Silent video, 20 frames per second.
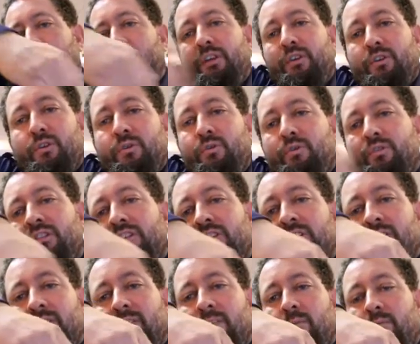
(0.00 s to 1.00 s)
reuse
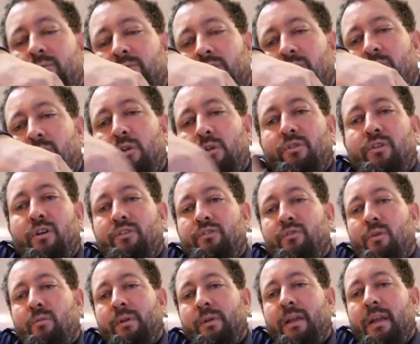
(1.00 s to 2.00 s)
the one cut you
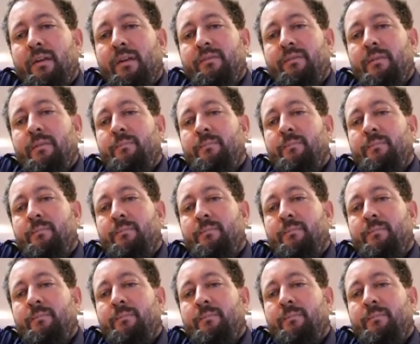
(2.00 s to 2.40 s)
already have. That